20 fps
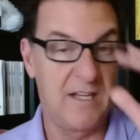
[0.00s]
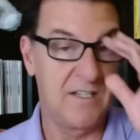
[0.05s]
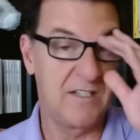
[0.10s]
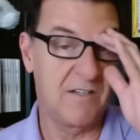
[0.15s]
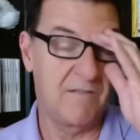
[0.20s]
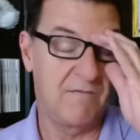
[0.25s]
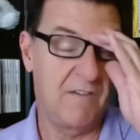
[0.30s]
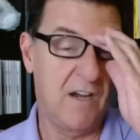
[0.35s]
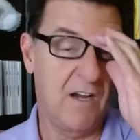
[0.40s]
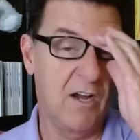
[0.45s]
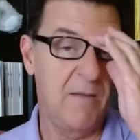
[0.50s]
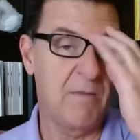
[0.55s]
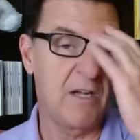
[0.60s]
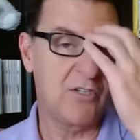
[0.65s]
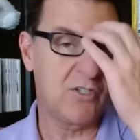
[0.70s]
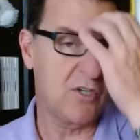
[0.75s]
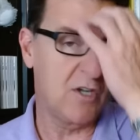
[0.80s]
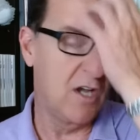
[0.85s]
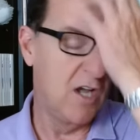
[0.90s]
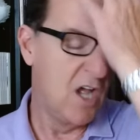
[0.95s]
It's a very
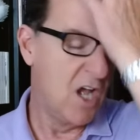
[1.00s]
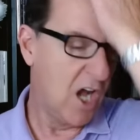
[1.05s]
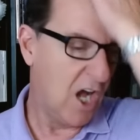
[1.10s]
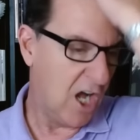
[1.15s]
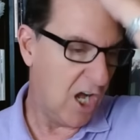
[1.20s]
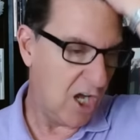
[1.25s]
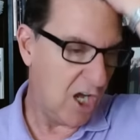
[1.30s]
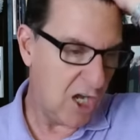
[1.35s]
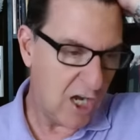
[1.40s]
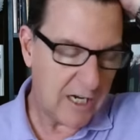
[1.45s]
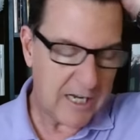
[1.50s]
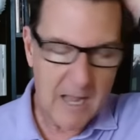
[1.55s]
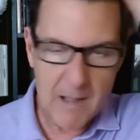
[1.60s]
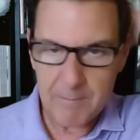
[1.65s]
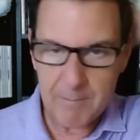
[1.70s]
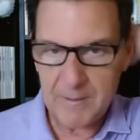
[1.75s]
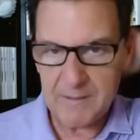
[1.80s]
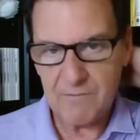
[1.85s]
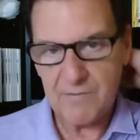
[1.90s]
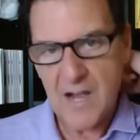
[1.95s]
much a, a
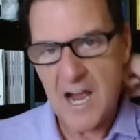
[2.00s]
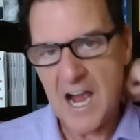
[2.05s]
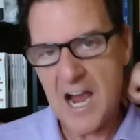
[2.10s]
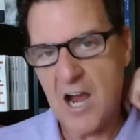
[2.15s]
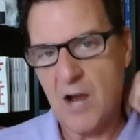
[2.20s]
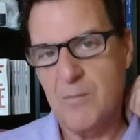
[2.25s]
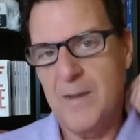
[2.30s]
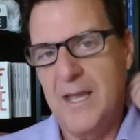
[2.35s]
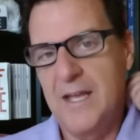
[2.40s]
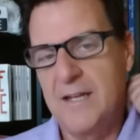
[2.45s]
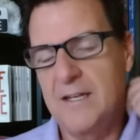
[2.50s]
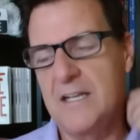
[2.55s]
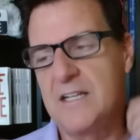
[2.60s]
hookup environment.